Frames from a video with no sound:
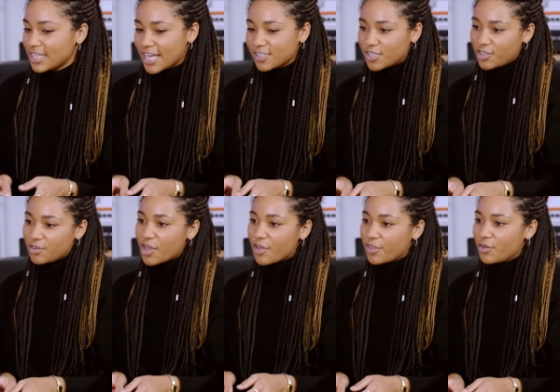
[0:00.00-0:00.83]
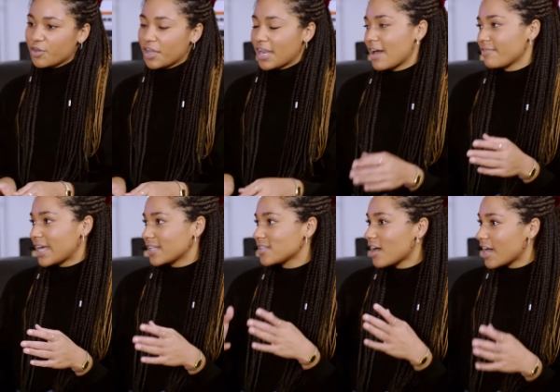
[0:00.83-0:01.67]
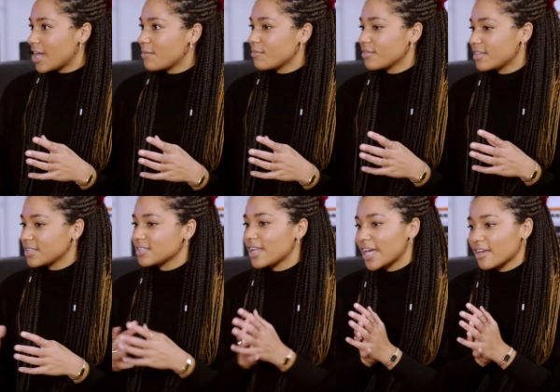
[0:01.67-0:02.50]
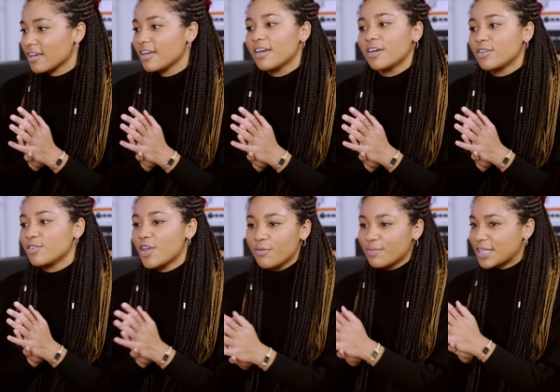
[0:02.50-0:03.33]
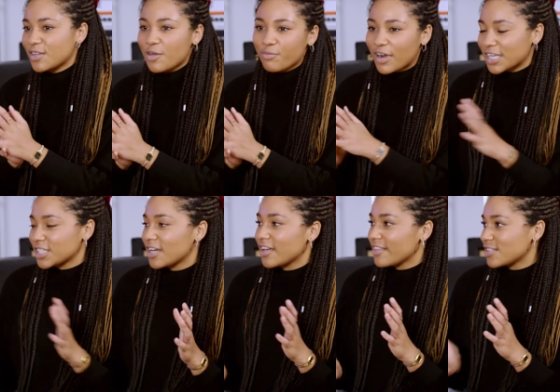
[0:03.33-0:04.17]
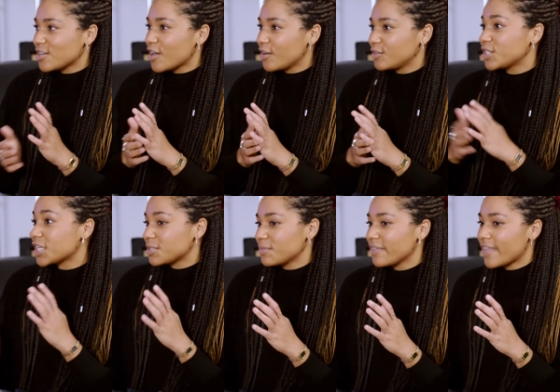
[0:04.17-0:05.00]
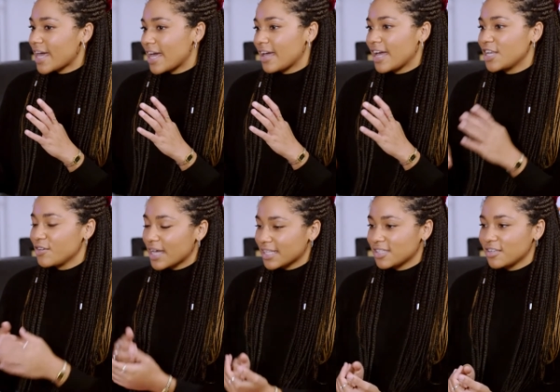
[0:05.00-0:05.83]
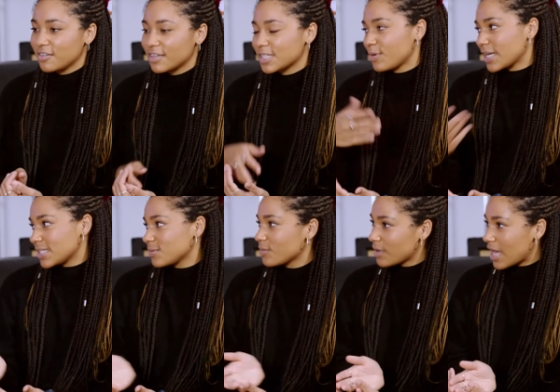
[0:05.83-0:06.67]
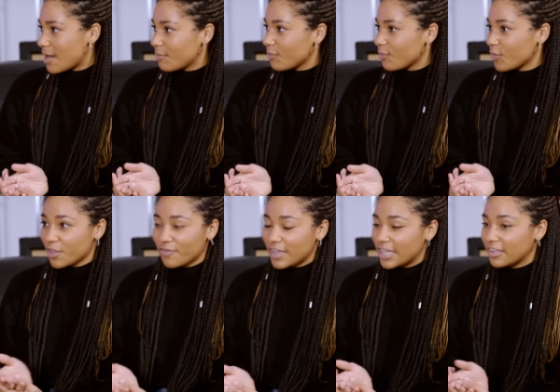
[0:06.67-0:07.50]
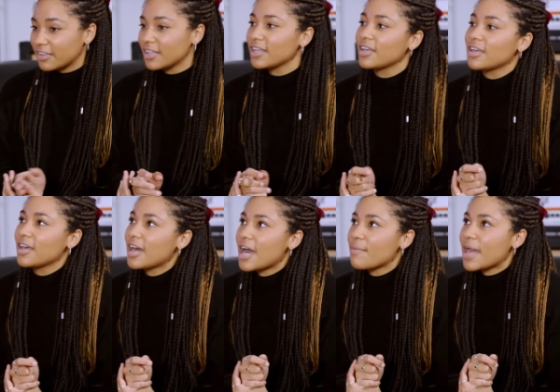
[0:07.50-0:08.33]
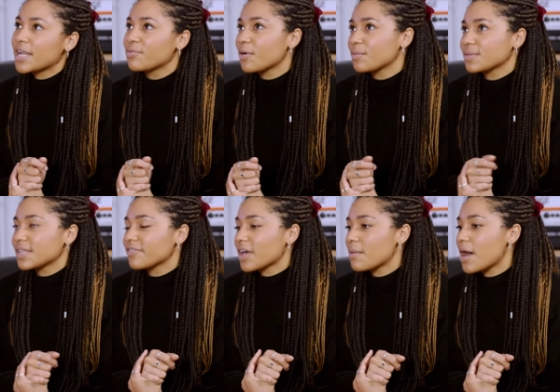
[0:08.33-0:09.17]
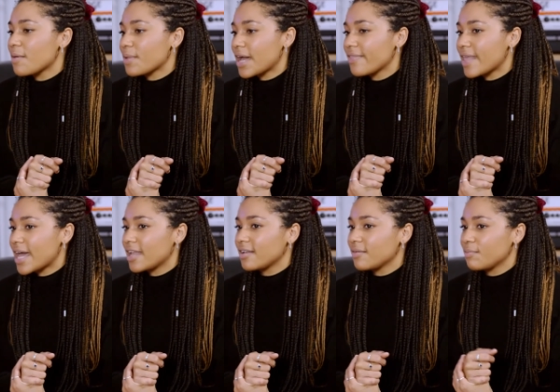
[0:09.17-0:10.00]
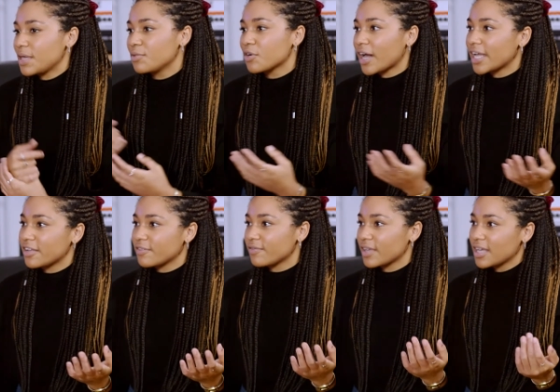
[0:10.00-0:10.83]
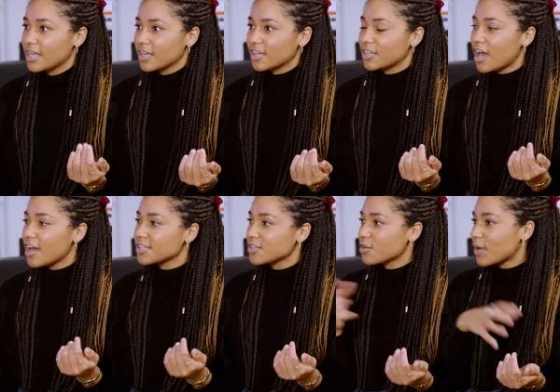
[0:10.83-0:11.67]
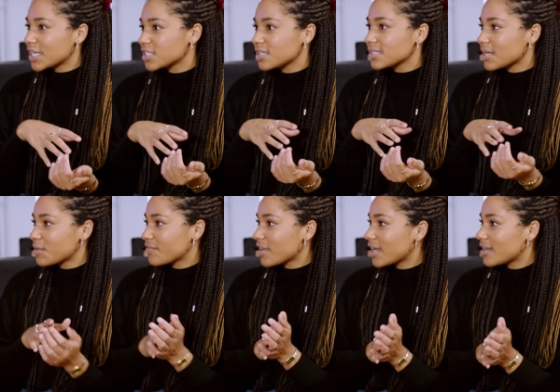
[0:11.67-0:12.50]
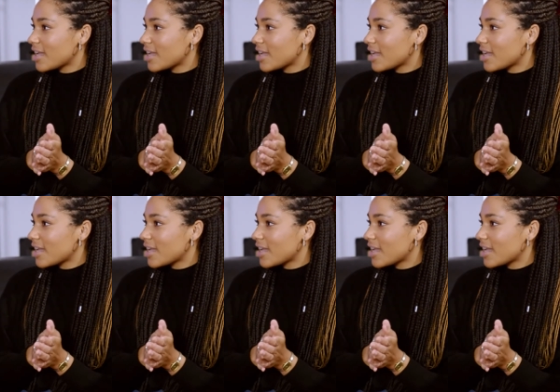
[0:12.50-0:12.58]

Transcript: so you know that you're going to have that time that's like there's no pressure, there's no judgment there, and you get to express what you feel, any problems that have come up, and then people kind of can ask you questions. Like we've done